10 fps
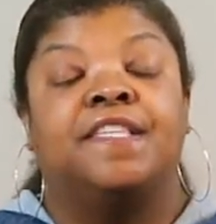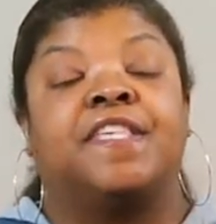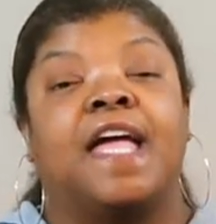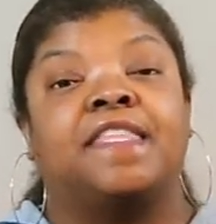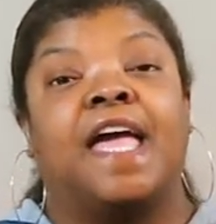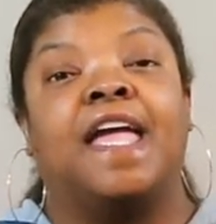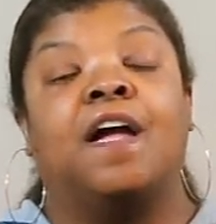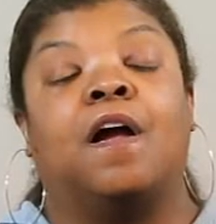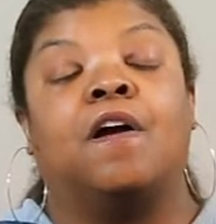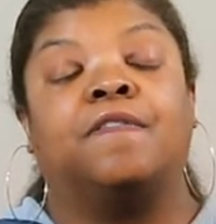Said
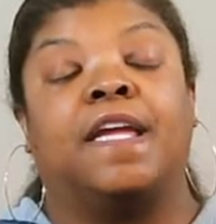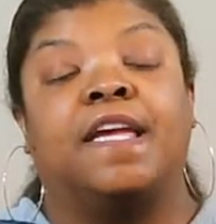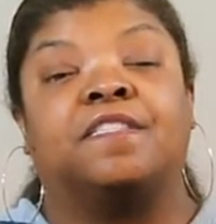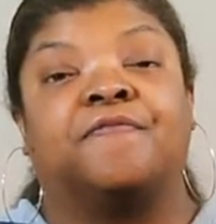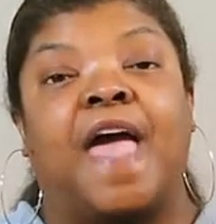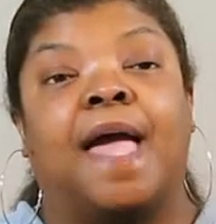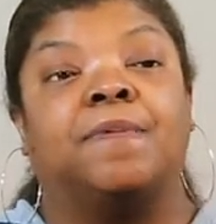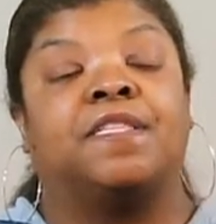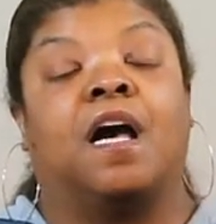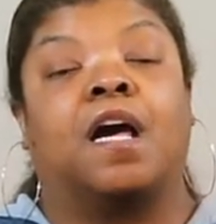that his
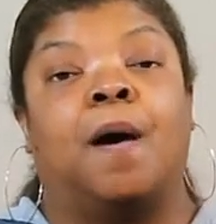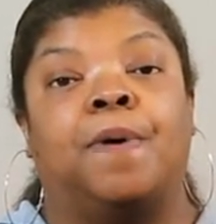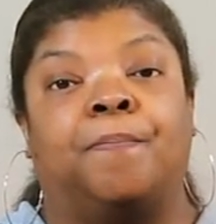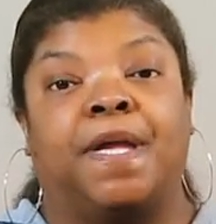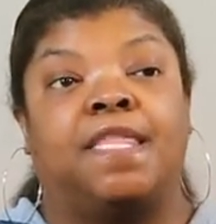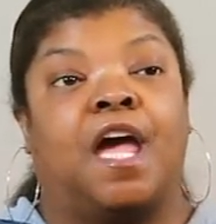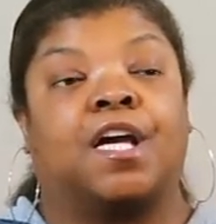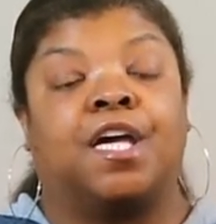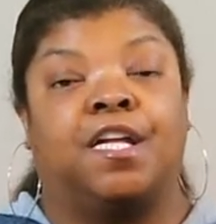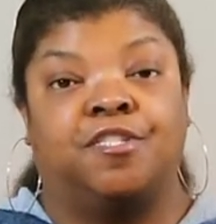family done come up in there,
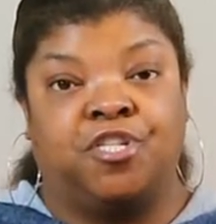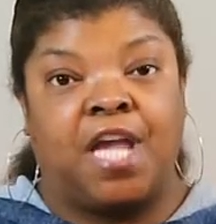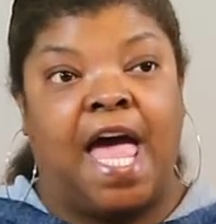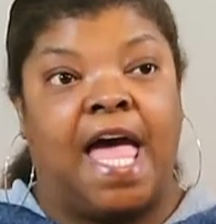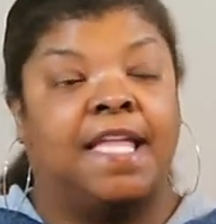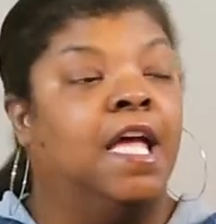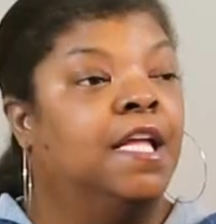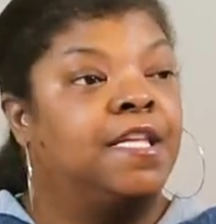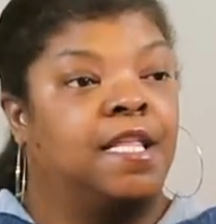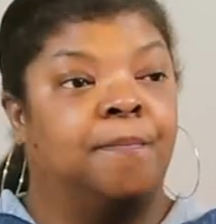cut a shine,
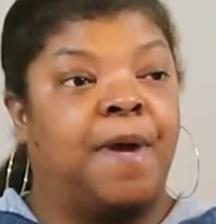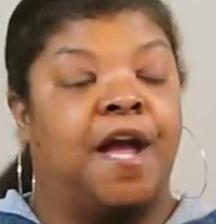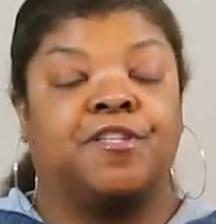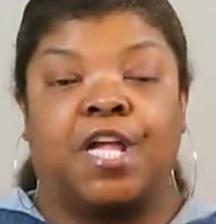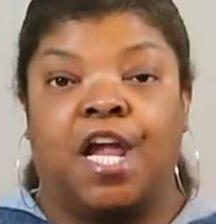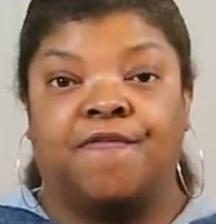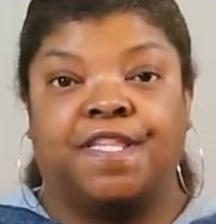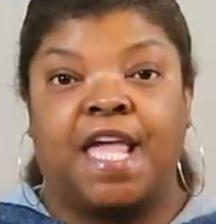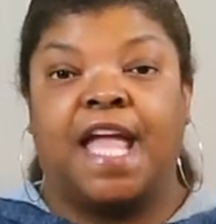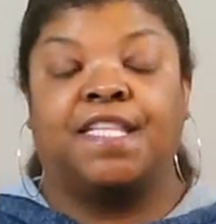done embarrass
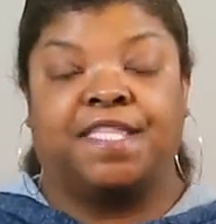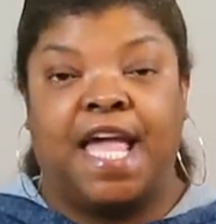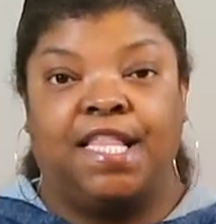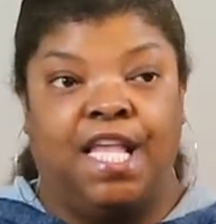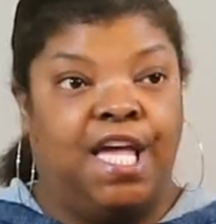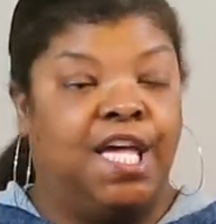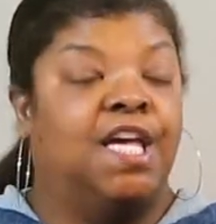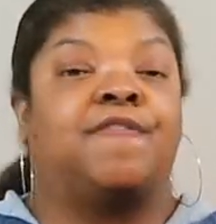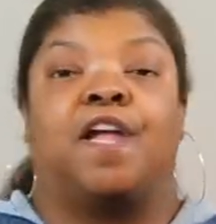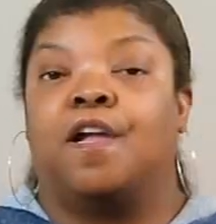everything that they
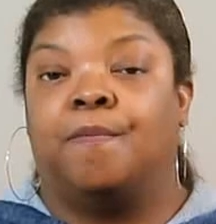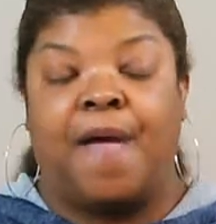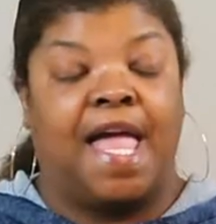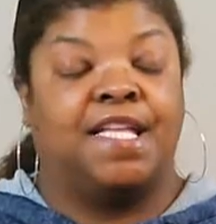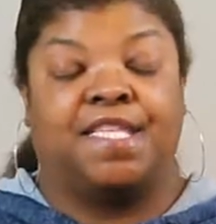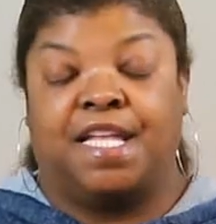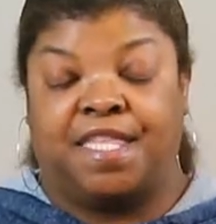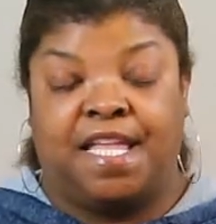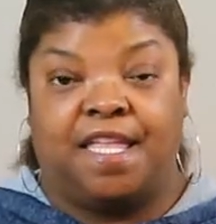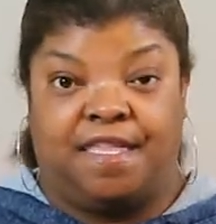love, everybody
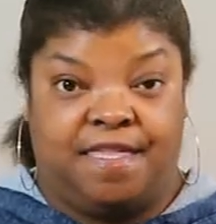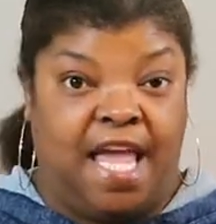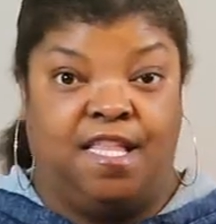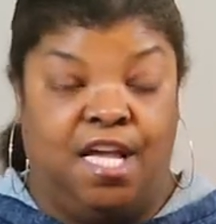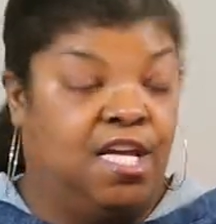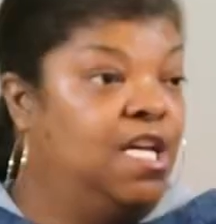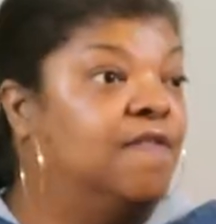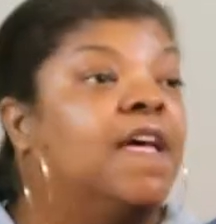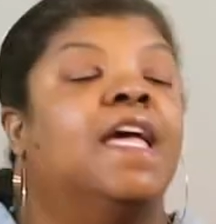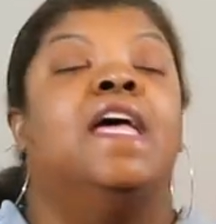that they
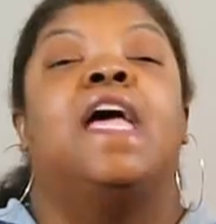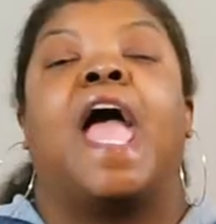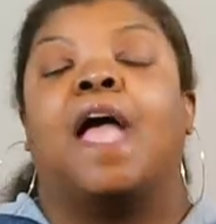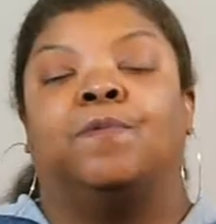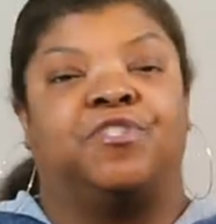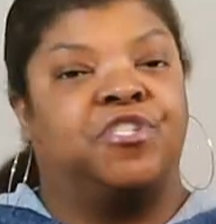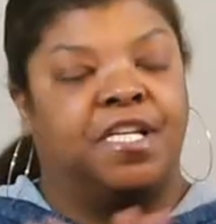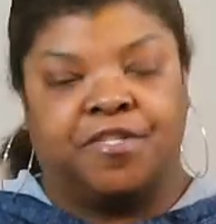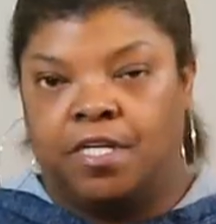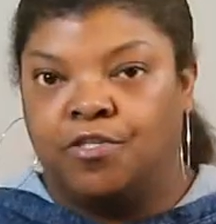love, and was
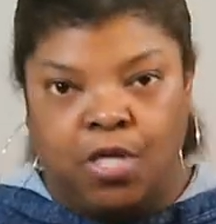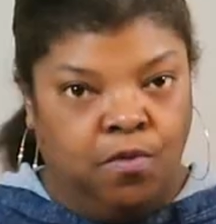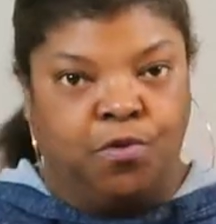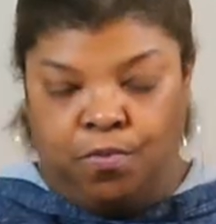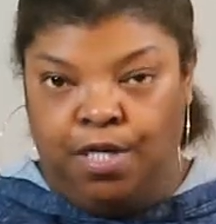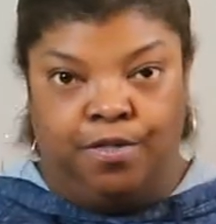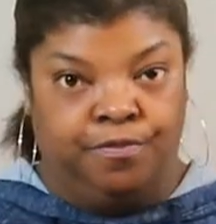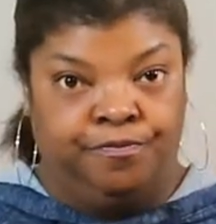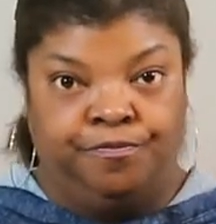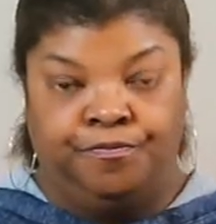just too through.